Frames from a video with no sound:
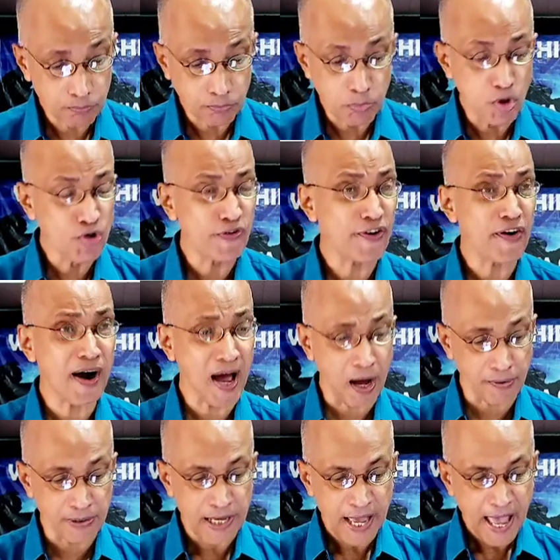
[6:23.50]
move
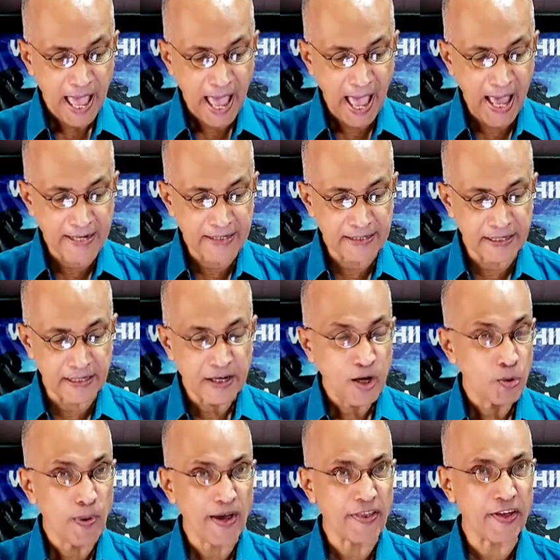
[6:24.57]
around. And
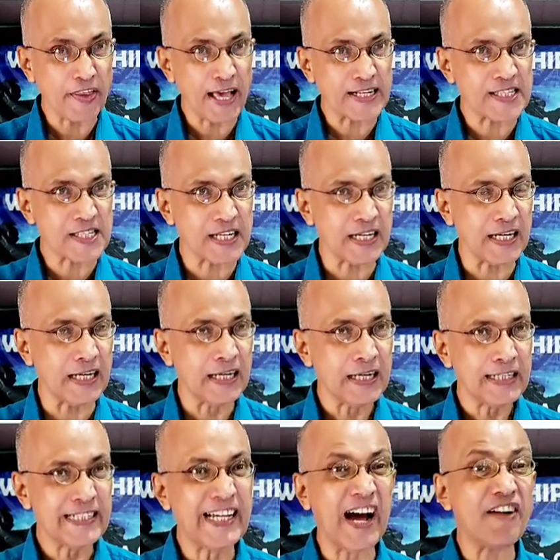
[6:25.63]
whether that's
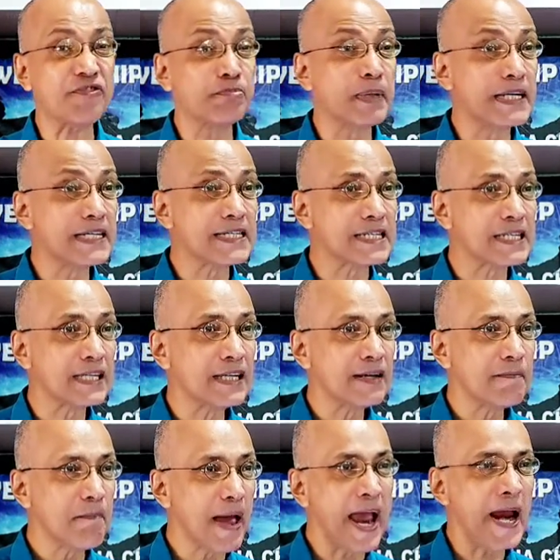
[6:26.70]
a
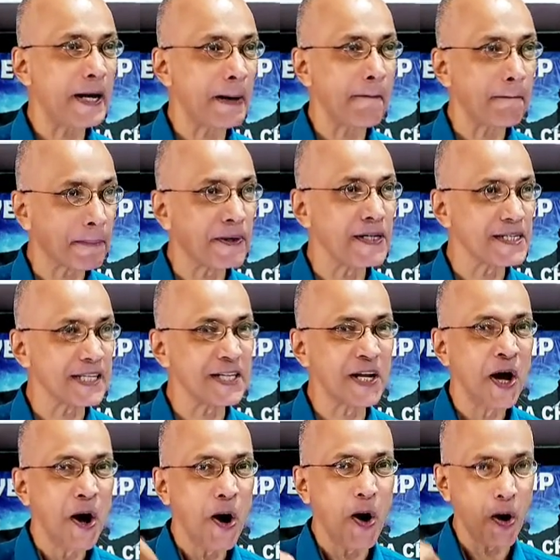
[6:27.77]
government-made
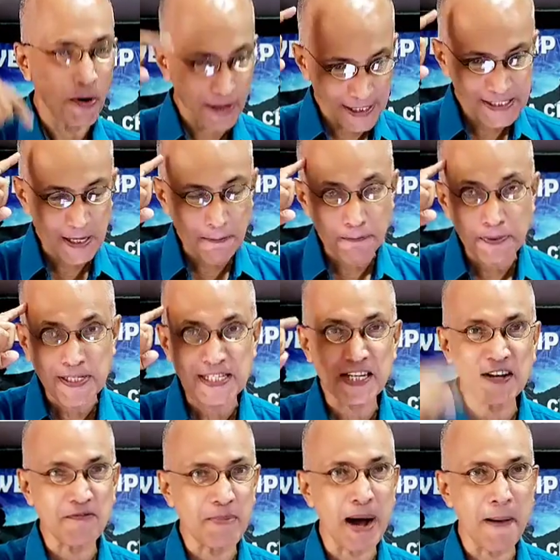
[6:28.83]
prison or it's a prison
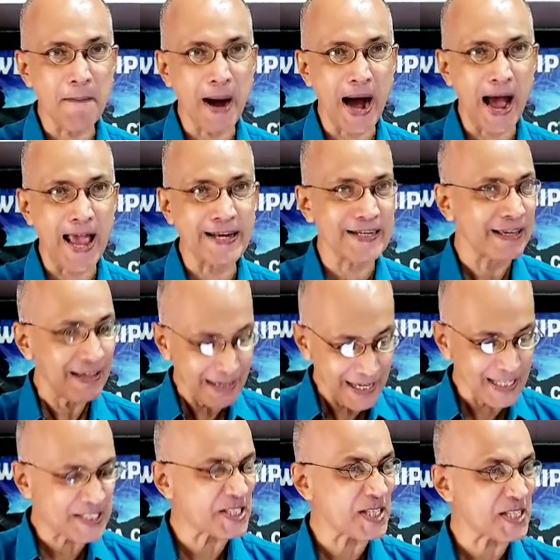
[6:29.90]
of my mind,
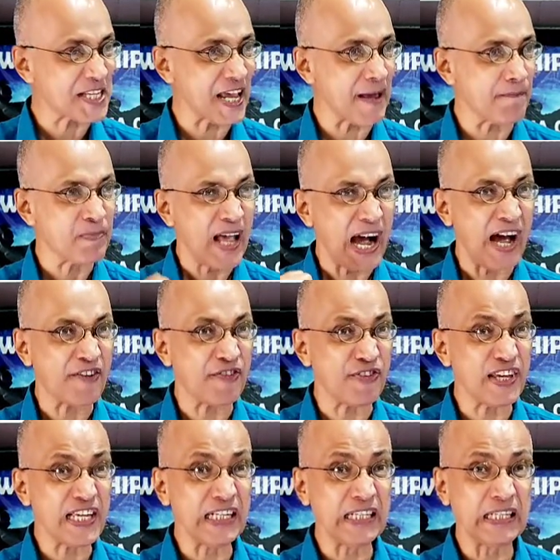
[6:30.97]
it's the same. I
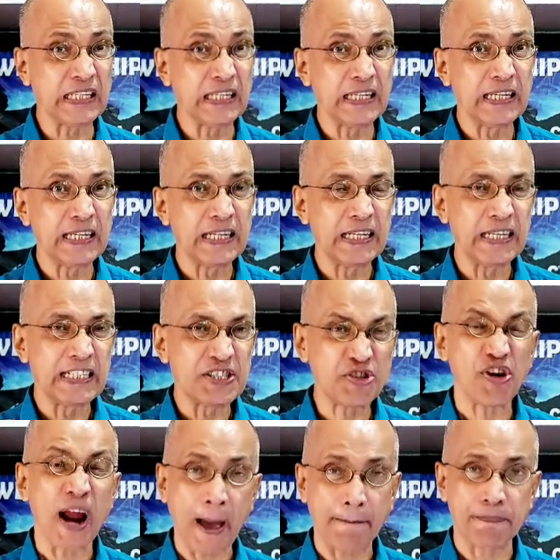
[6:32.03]
feel
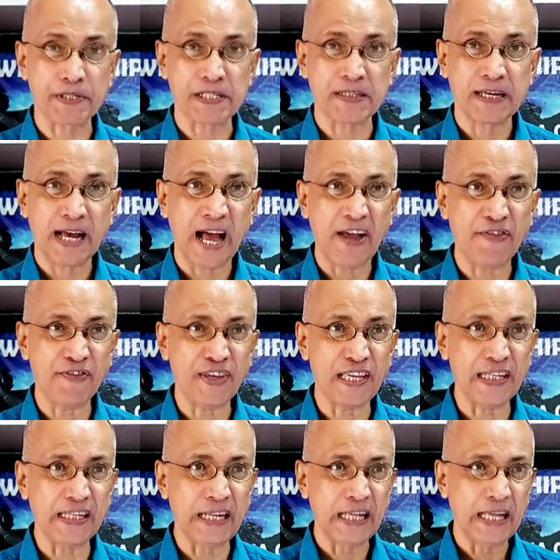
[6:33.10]
trapped. I
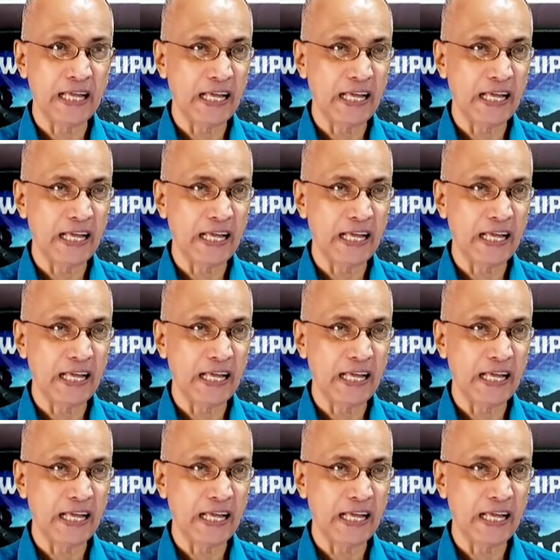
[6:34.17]
feel